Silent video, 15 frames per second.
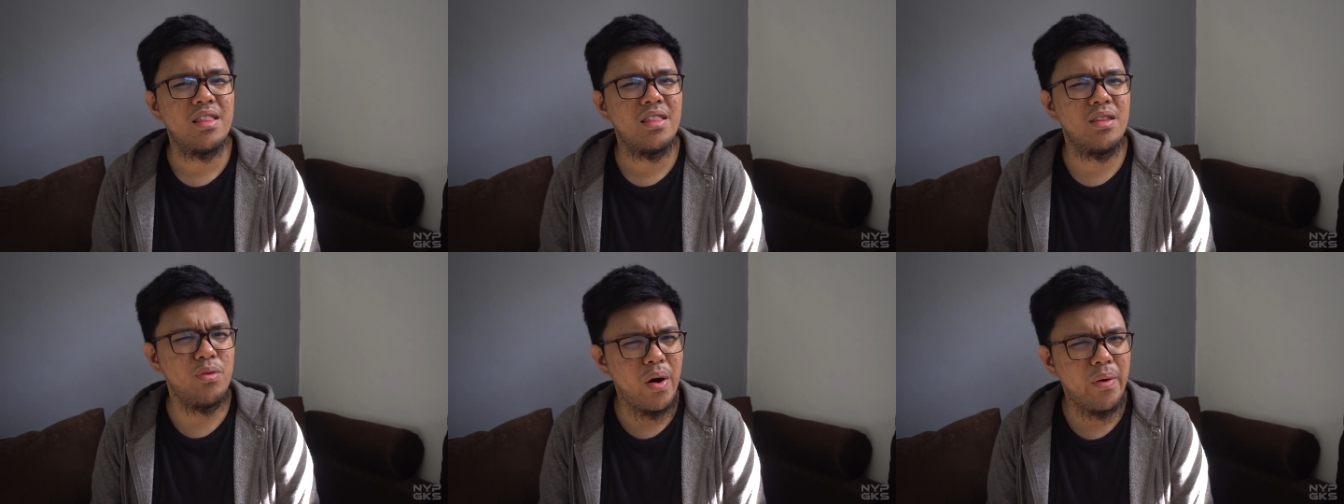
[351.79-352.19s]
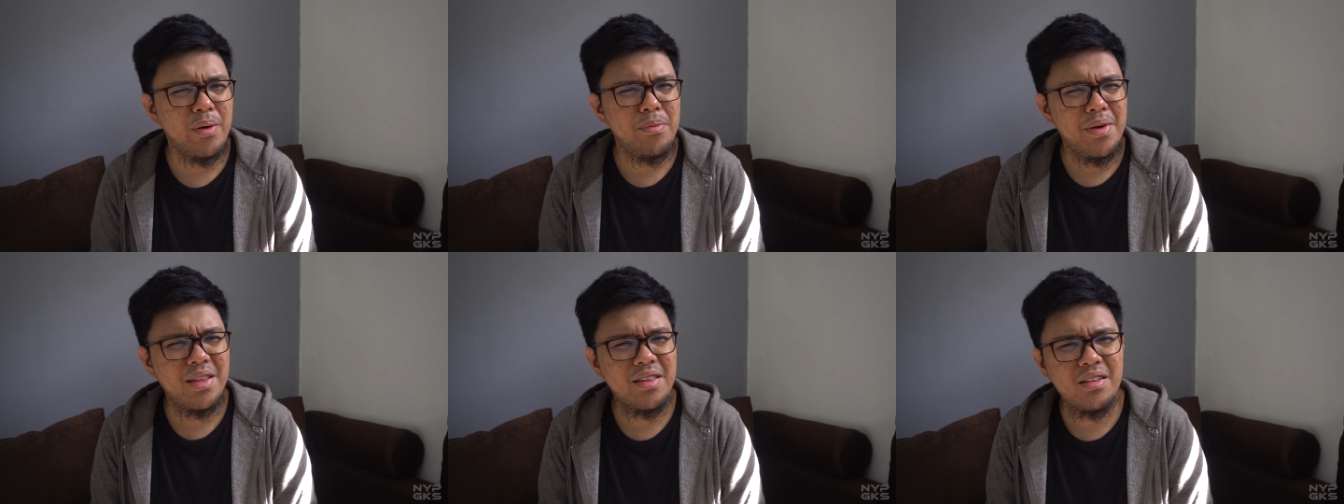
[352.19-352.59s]
the
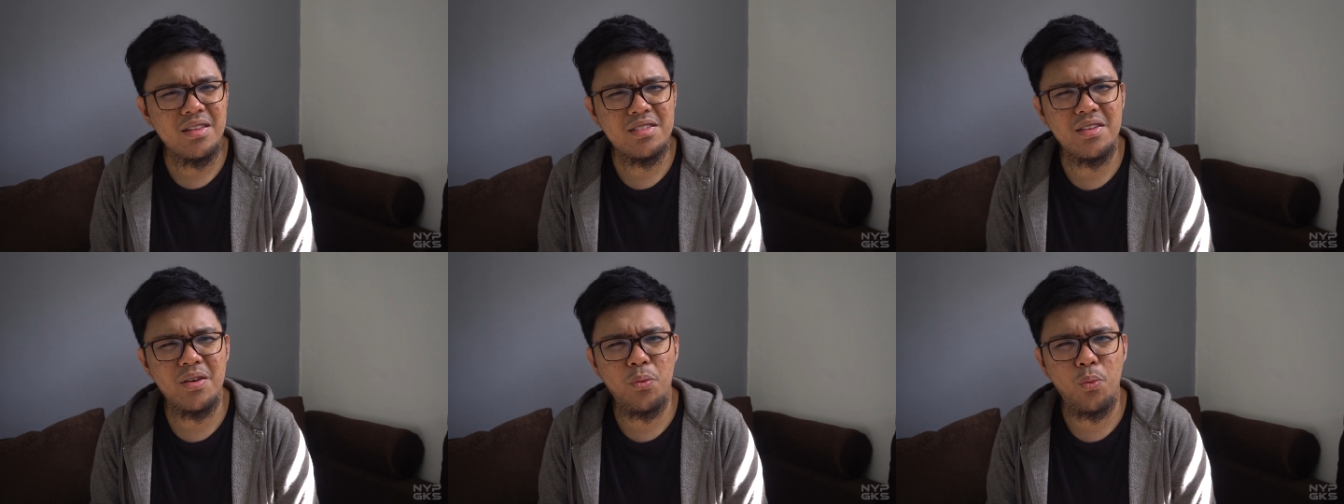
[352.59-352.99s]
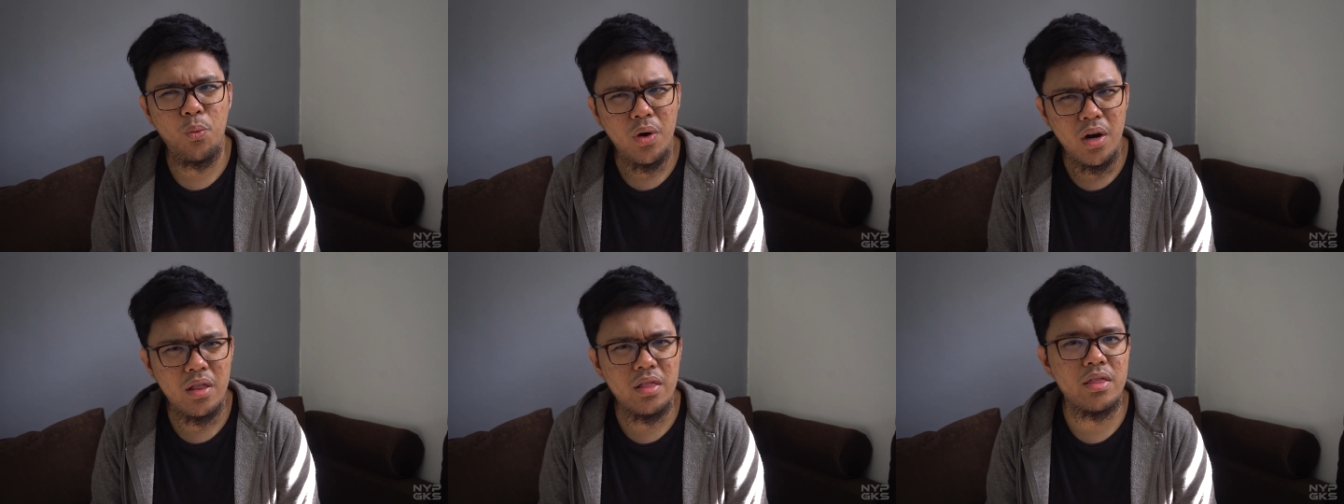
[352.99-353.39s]
Huawei Mate 10 is a
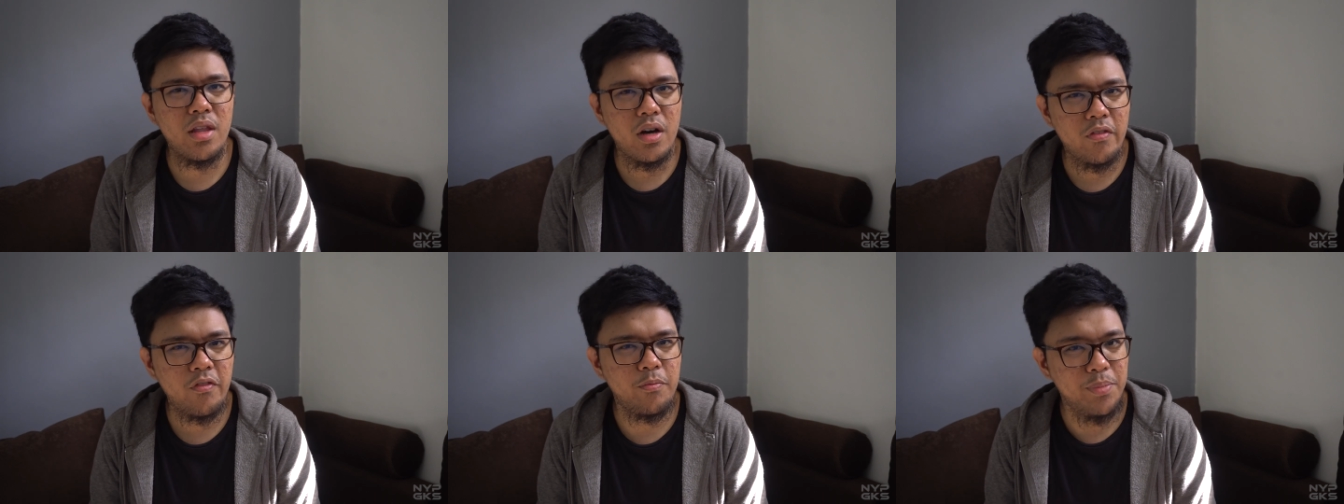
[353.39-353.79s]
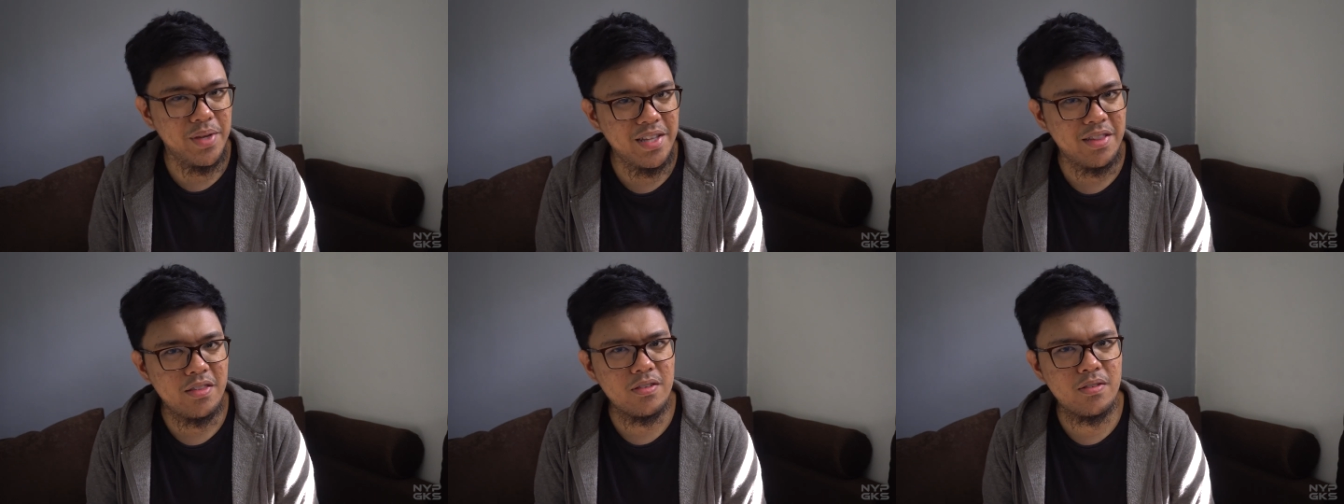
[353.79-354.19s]
one-tough
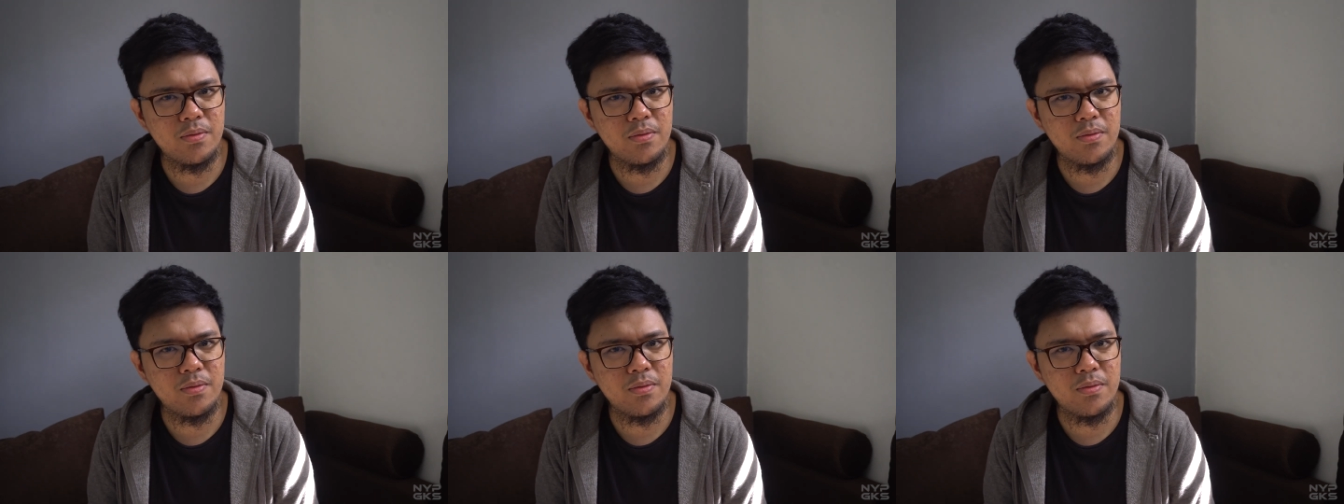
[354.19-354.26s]
beat.